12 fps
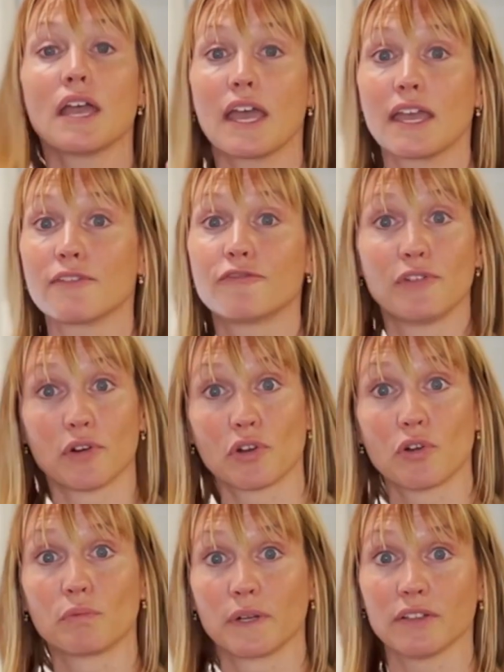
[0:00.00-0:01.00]
a
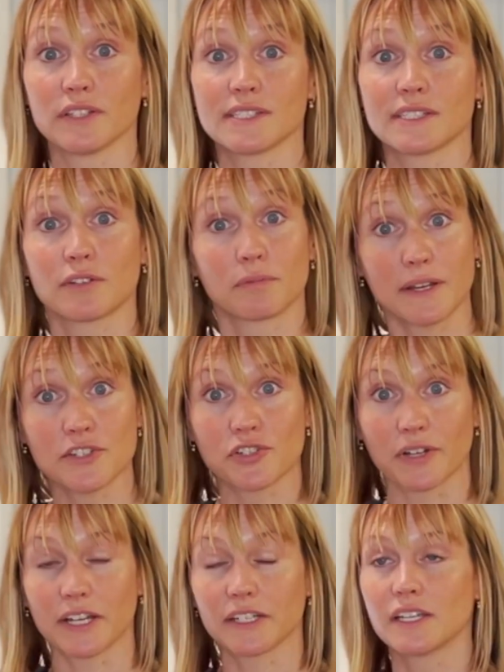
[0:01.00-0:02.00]
photorealistic
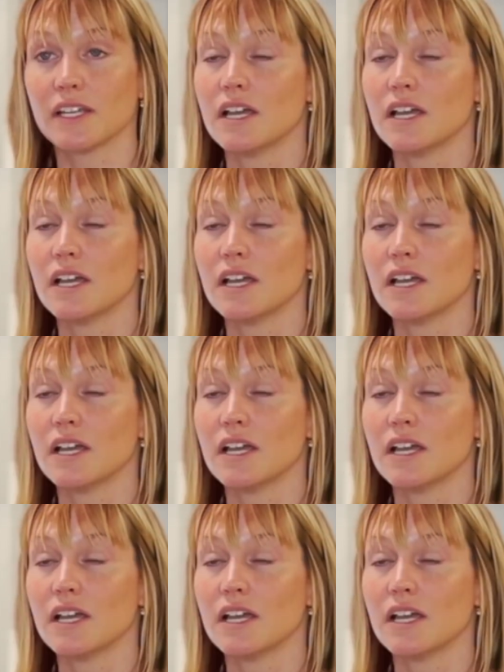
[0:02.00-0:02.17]
rendering.